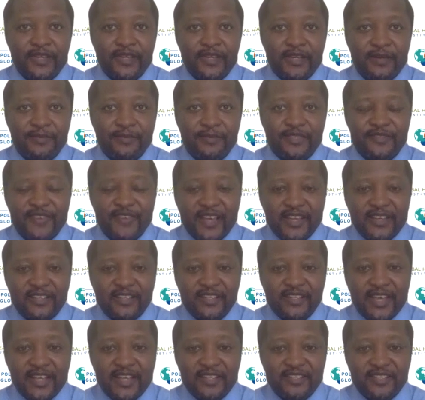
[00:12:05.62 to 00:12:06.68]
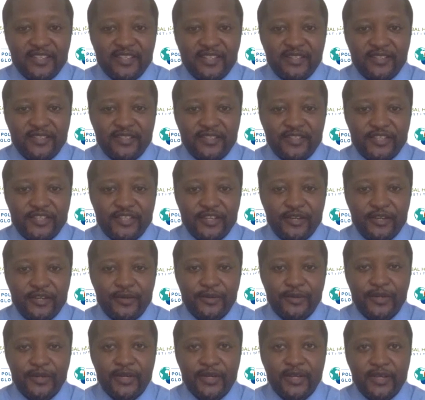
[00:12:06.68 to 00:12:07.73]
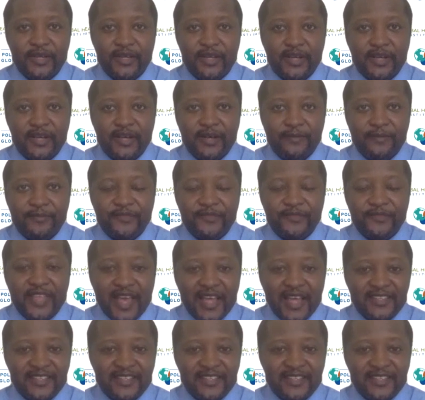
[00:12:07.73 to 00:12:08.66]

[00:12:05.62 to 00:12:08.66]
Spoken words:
cervical cancer. So that